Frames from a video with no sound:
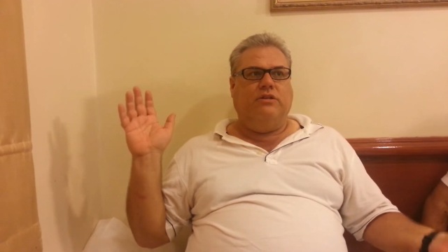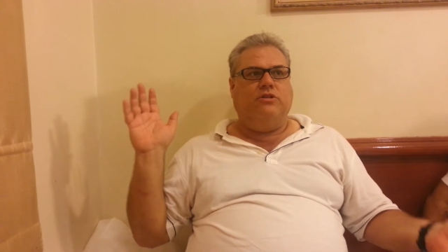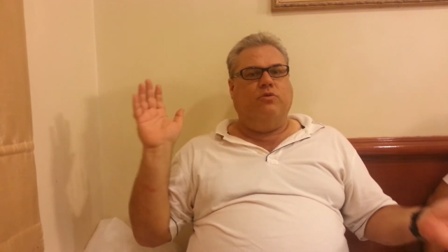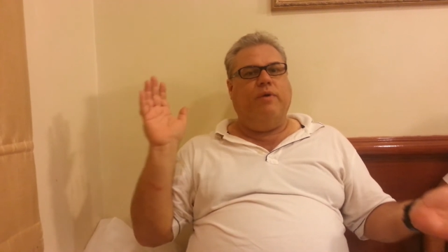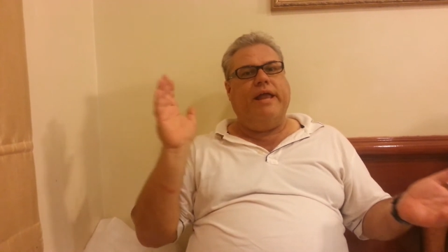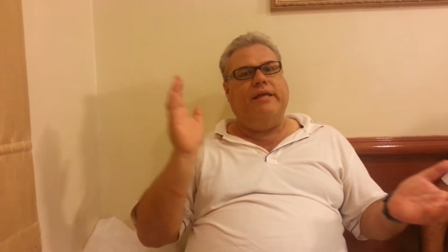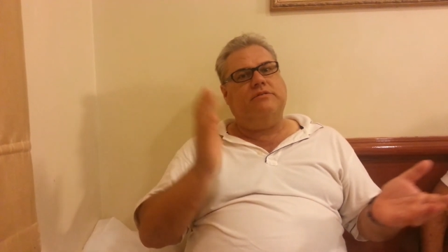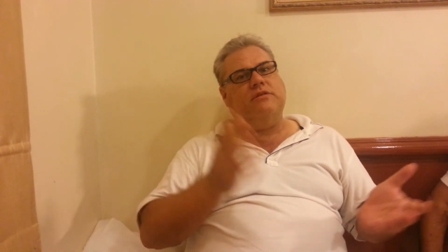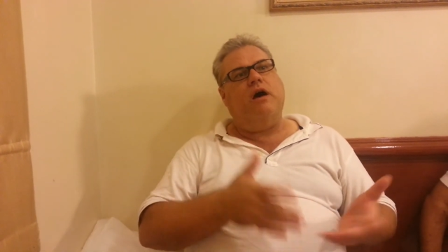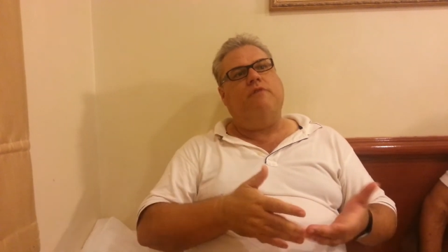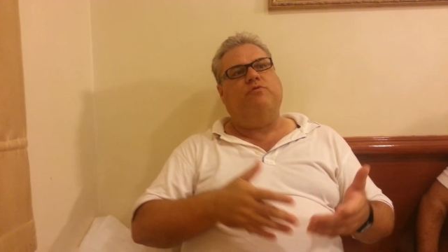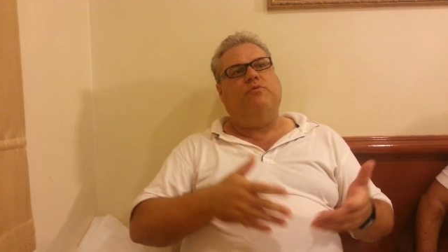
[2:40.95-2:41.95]
to writing
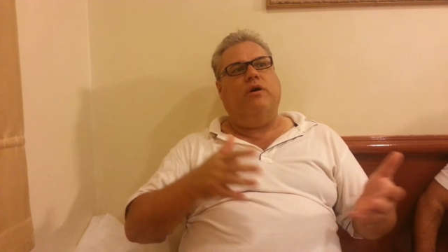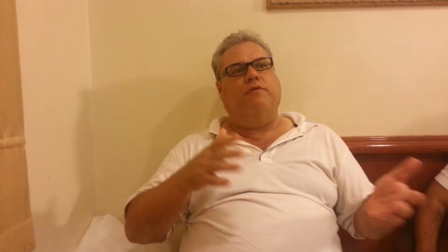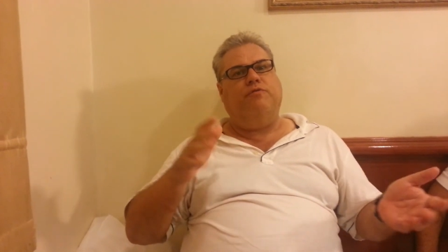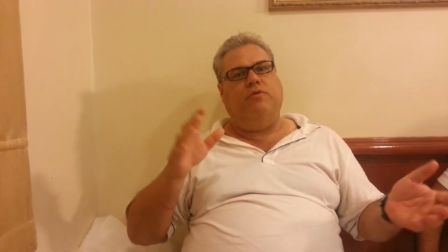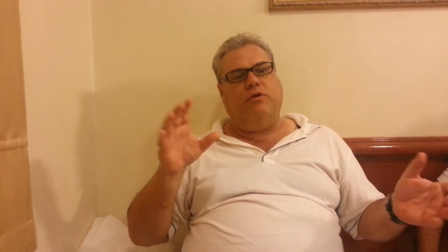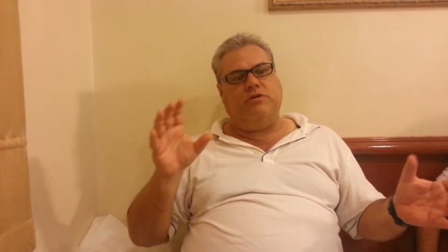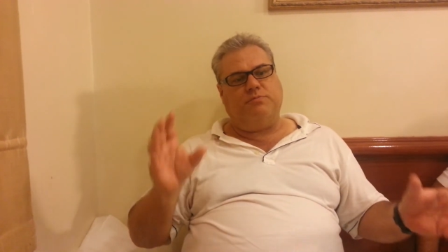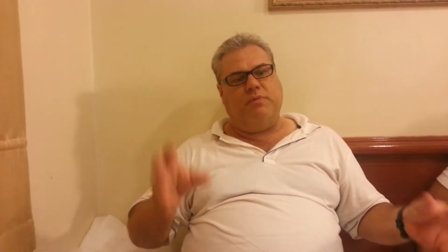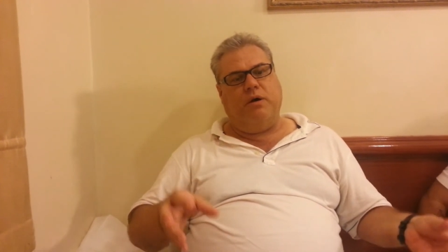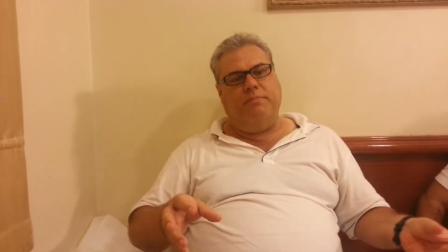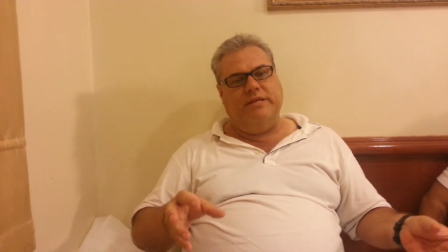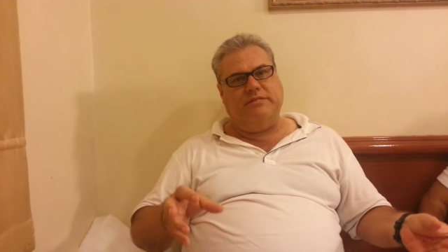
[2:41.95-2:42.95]
software for
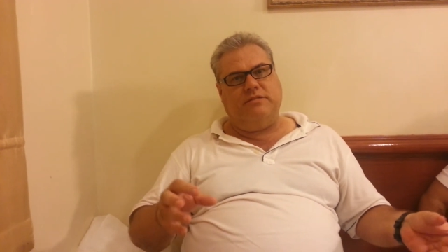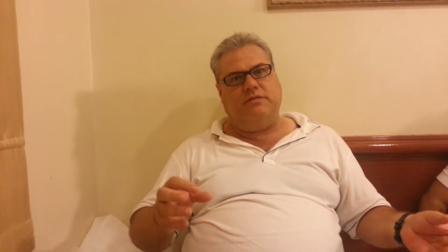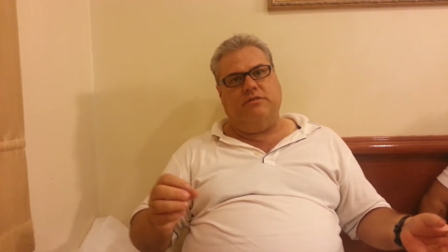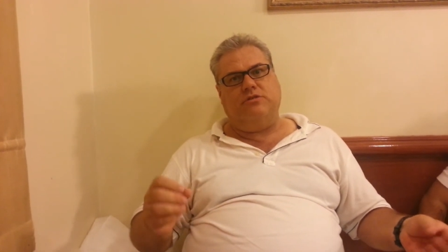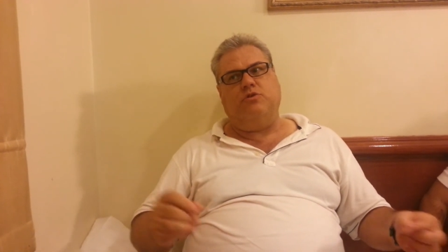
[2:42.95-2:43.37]
small businesses,